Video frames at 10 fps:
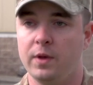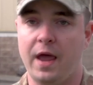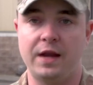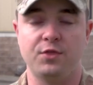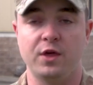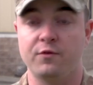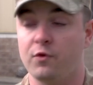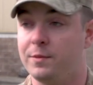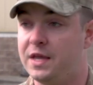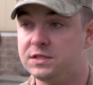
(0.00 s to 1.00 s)
anything
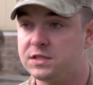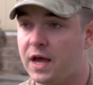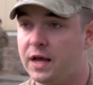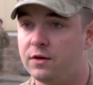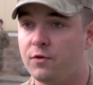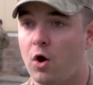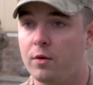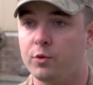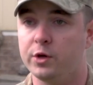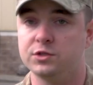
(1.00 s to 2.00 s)
from inside of
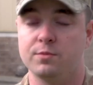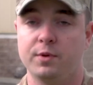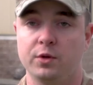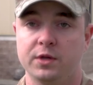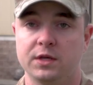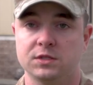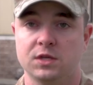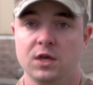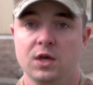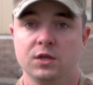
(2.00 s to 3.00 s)
armories or buildings
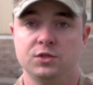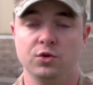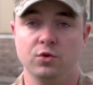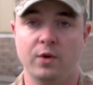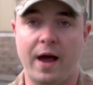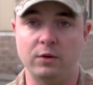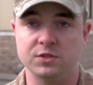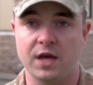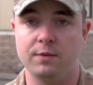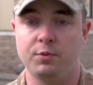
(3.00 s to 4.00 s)
to
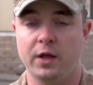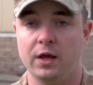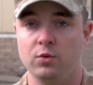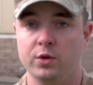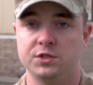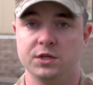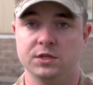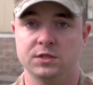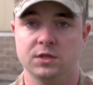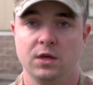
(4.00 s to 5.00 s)
outside plant, which
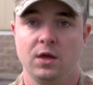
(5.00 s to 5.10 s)
is